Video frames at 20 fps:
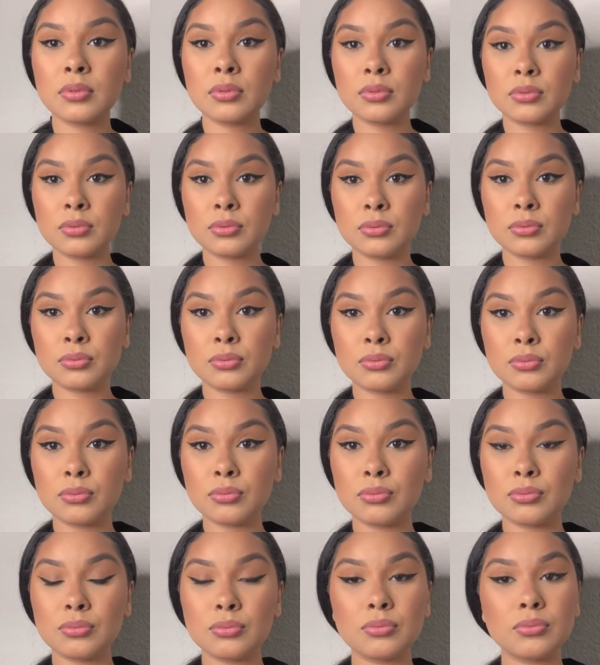getting
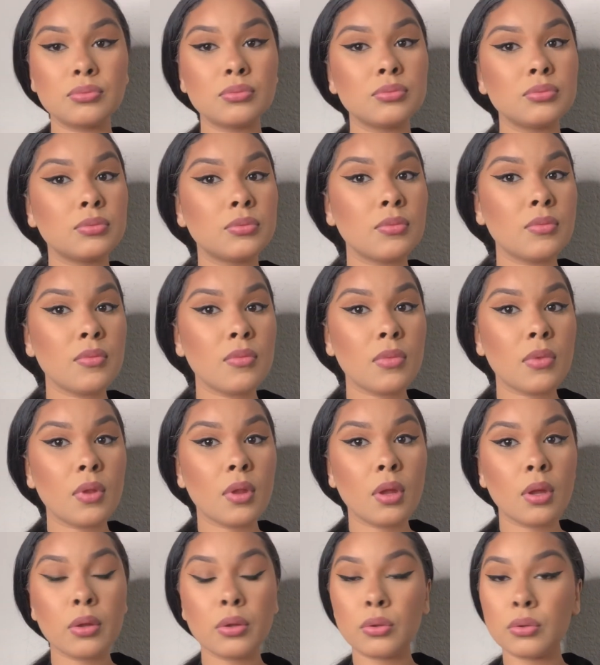that
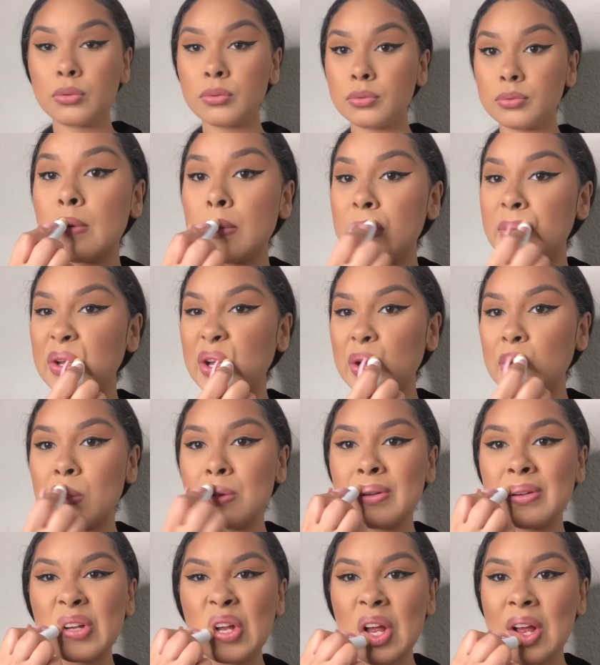concealer off
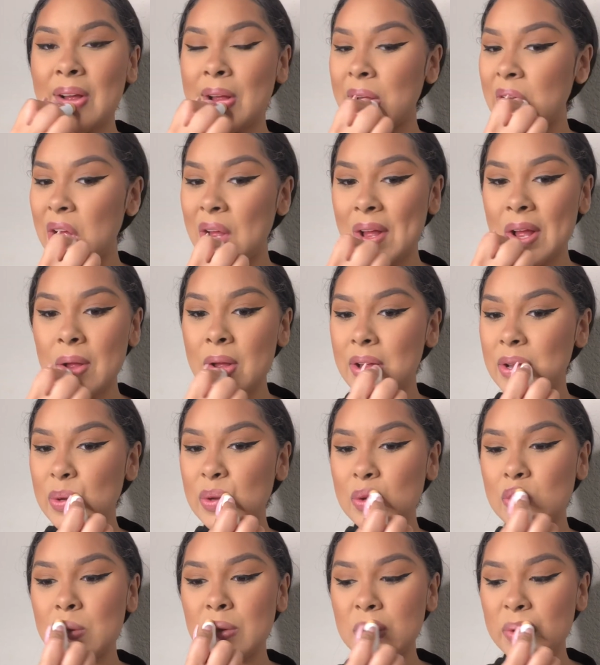those lips. We're going
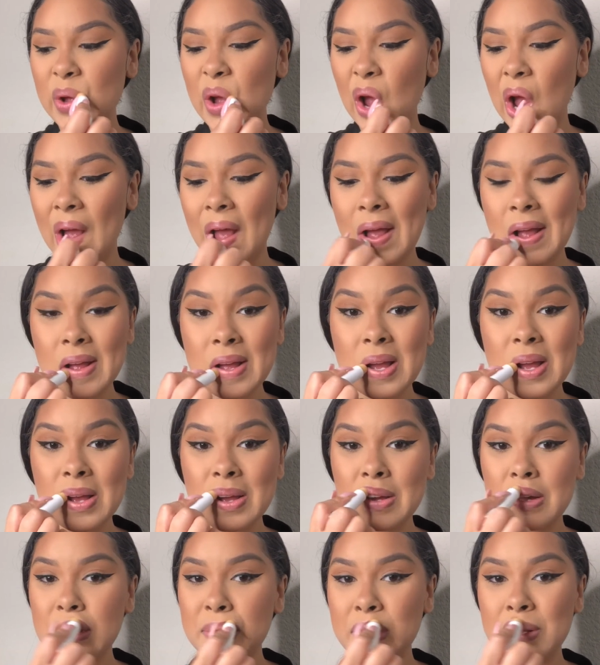to apply lip
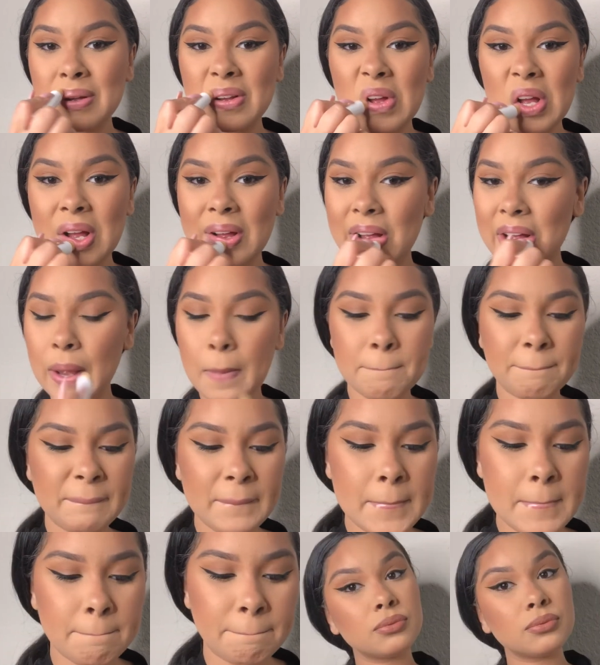liner. I think I did
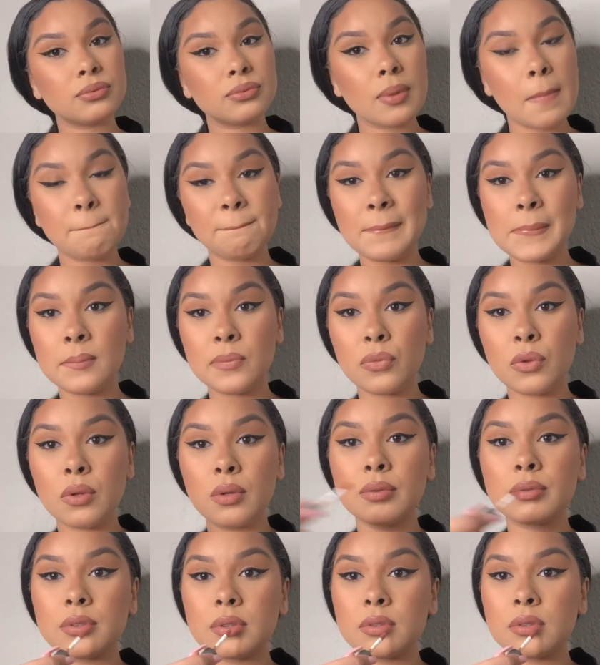that off camera,
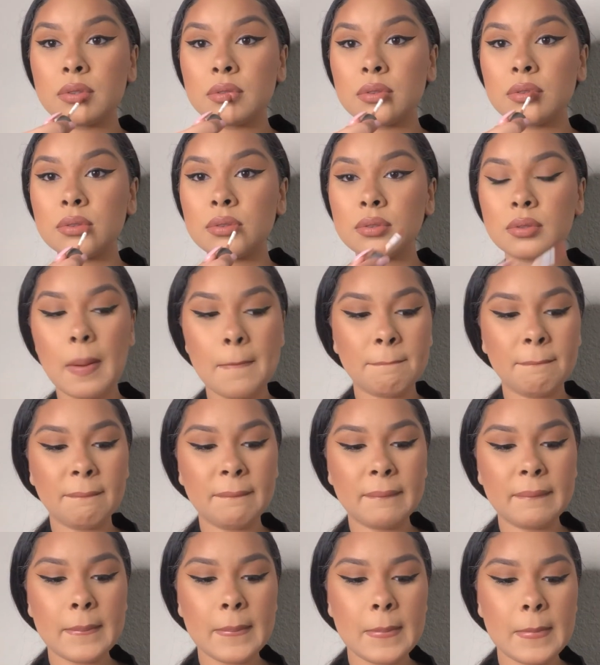though. Yeah, and
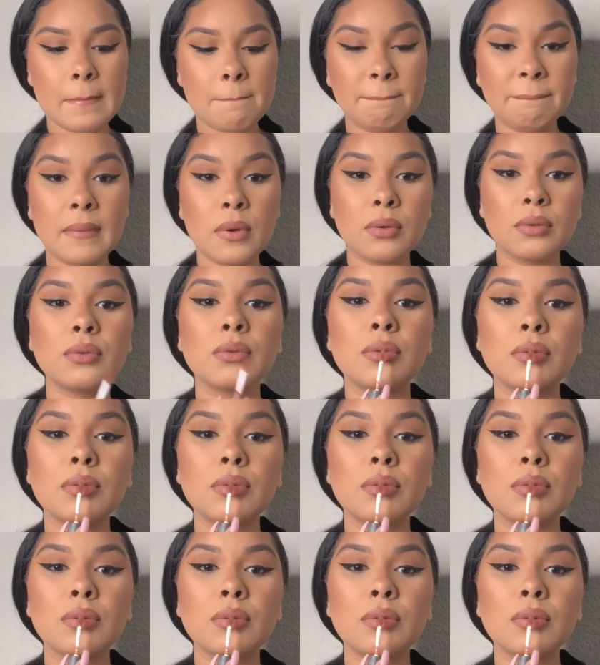now I'm applying the